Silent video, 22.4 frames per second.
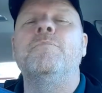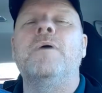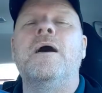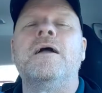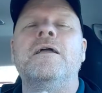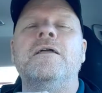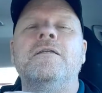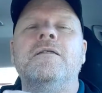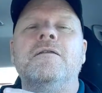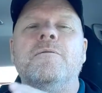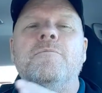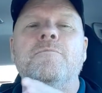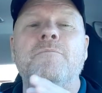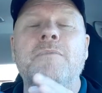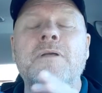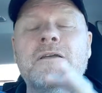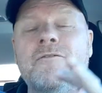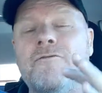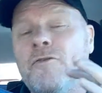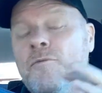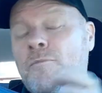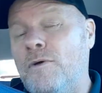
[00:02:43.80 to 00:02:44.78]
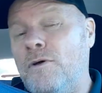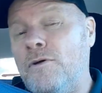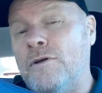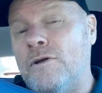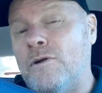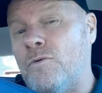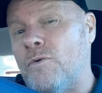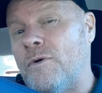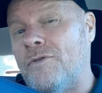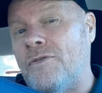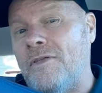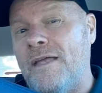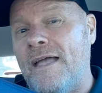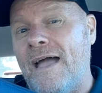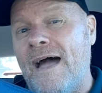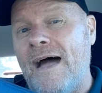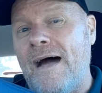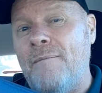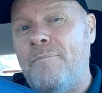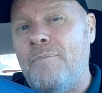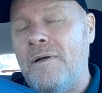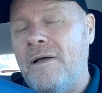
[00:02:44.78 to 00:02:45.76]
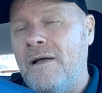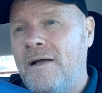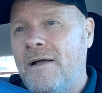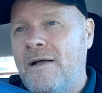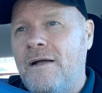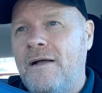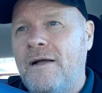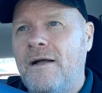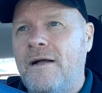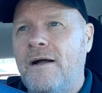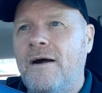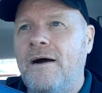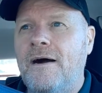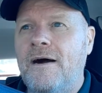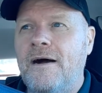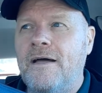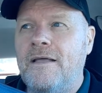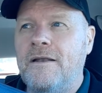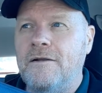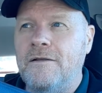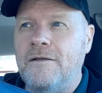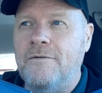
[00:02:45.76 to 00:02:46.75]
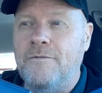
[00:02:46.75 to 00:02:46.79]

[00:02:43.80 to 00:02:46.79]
by being familiar with the app, then